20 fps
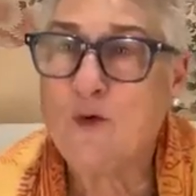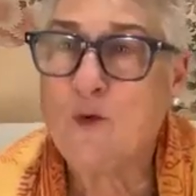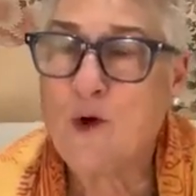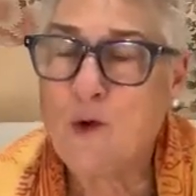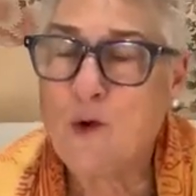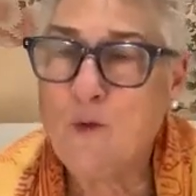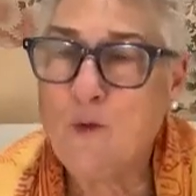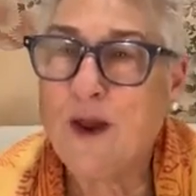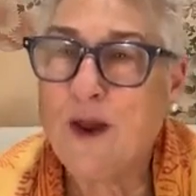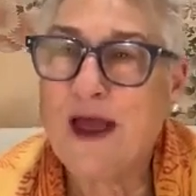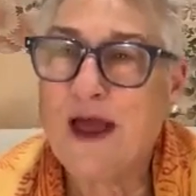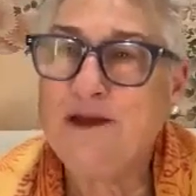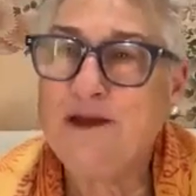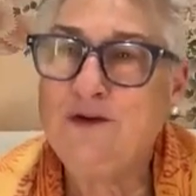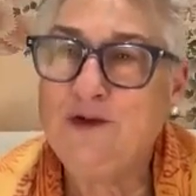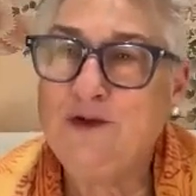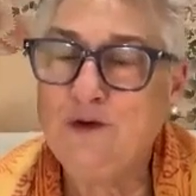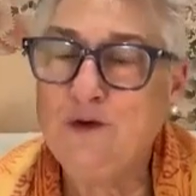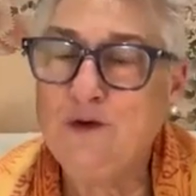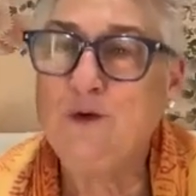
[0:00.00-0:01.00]
What will I
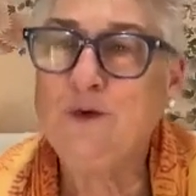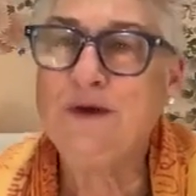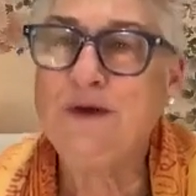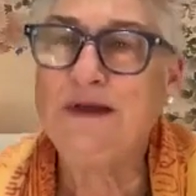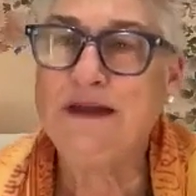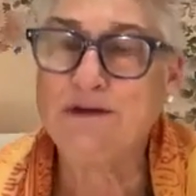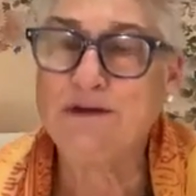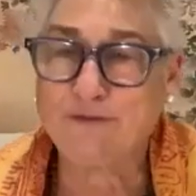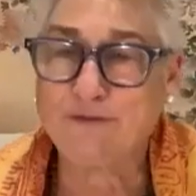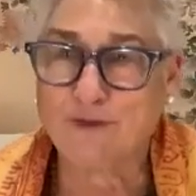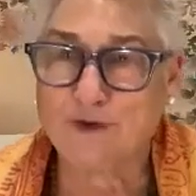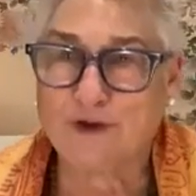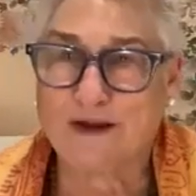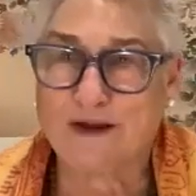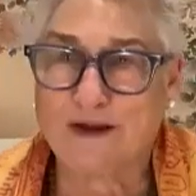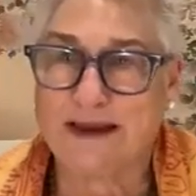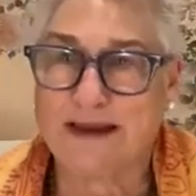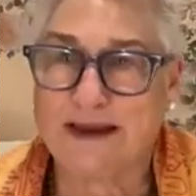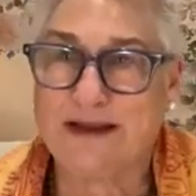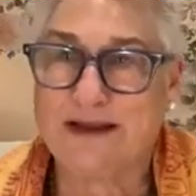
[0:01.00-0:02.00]
do
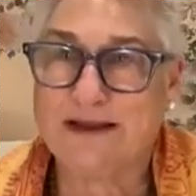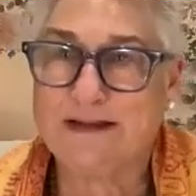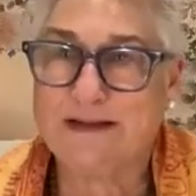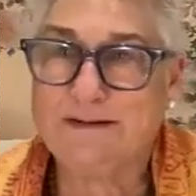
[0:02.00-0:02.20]
differently